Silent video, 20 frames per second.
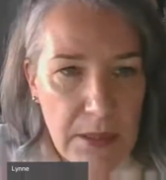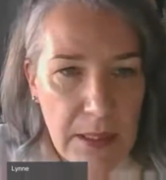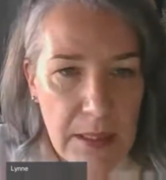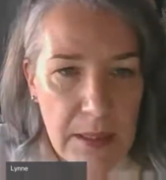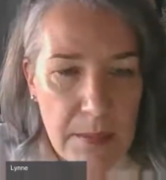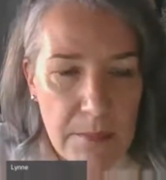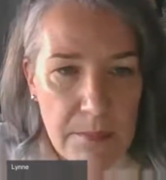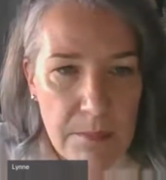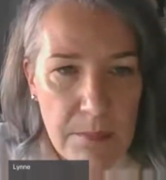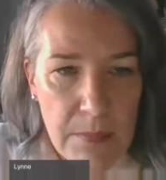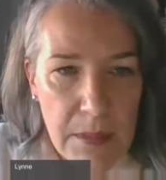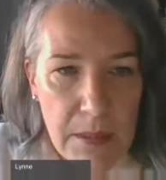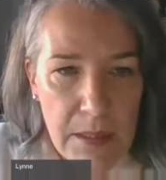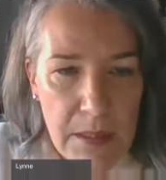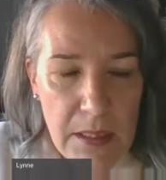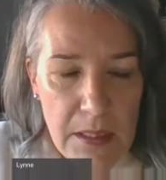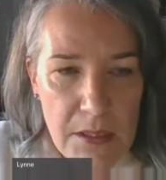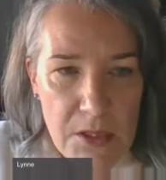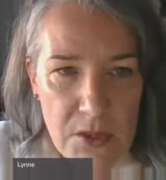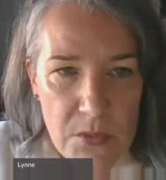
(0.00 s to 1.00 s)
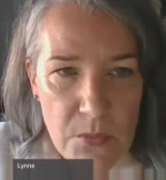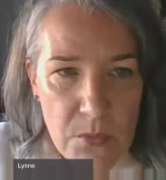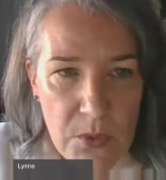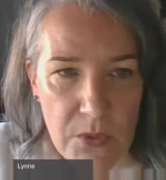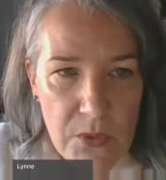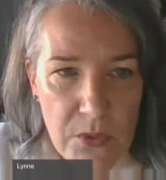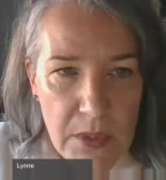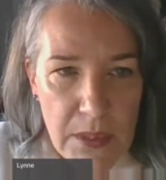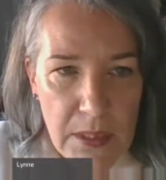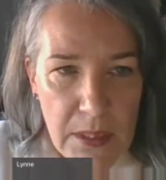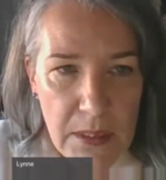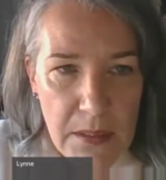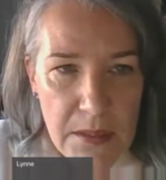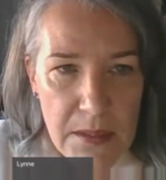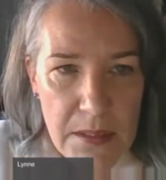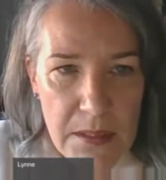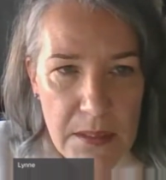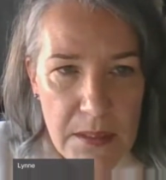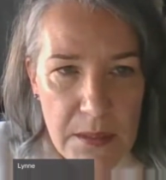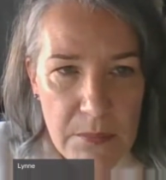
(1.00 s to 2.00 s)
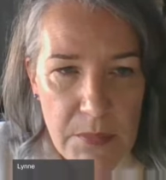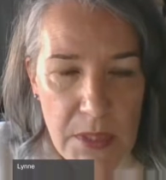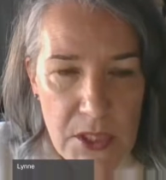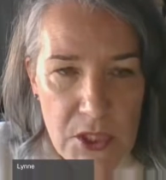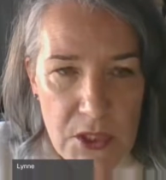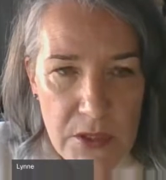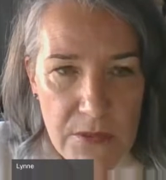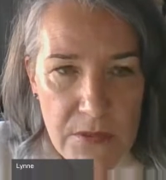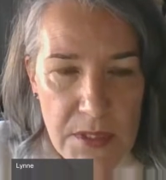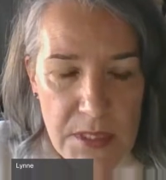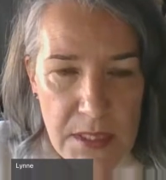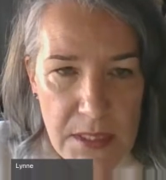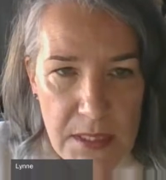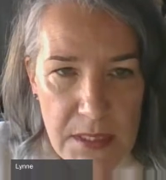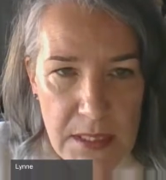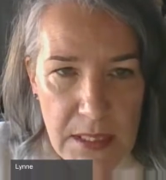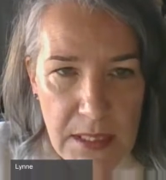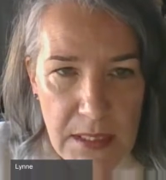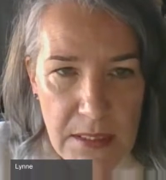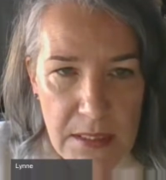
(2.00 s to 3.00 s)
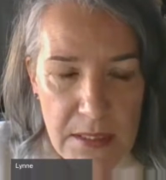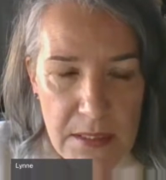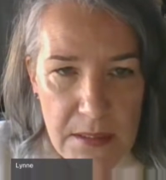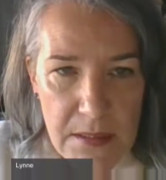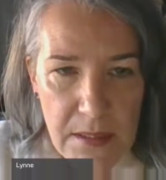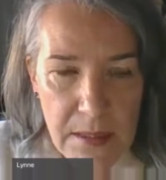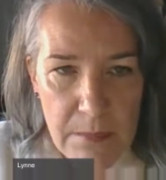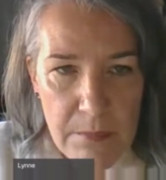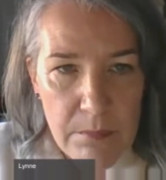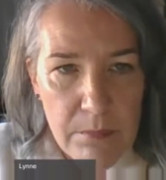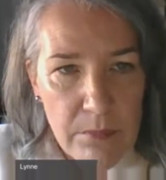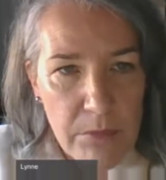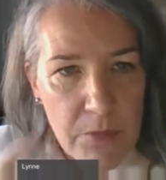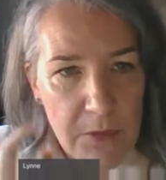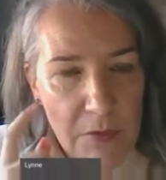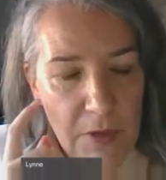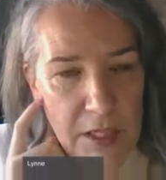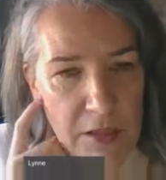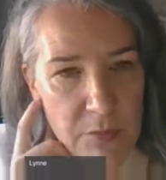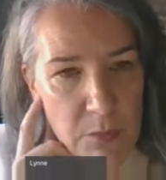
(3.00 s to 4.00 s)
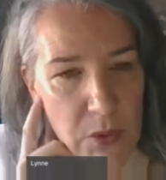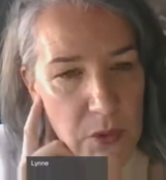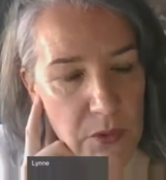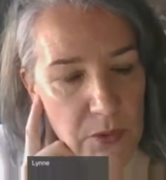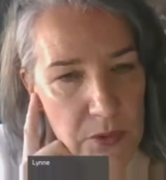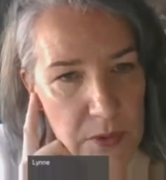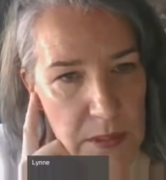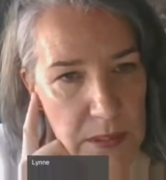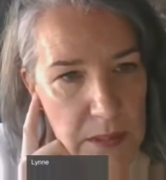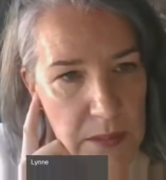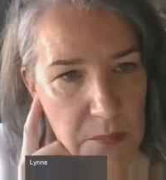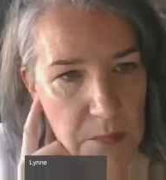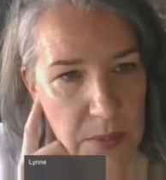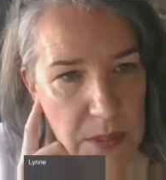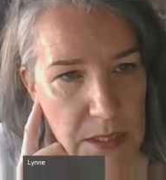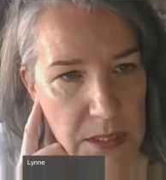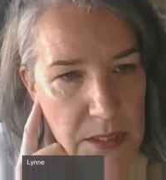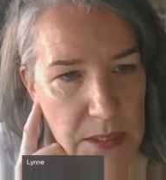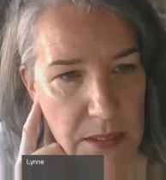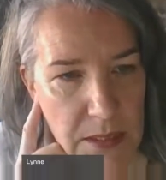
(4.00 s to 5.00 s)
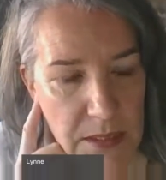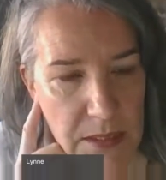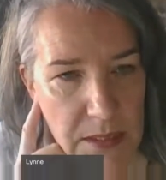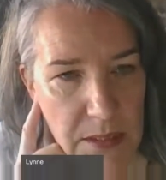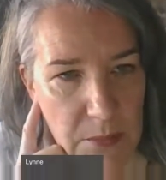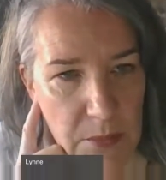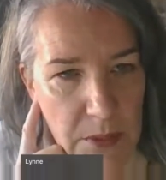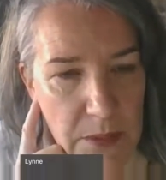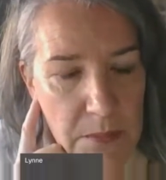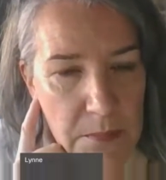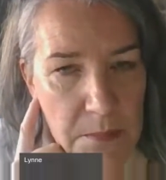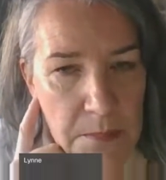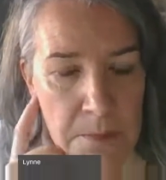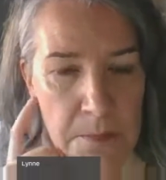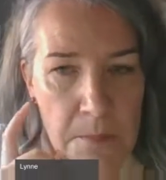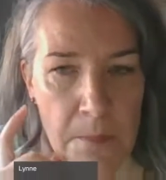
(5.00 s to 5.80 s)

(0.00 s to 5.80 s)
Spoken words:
it's with regard to measure of success 5.3 in page 61.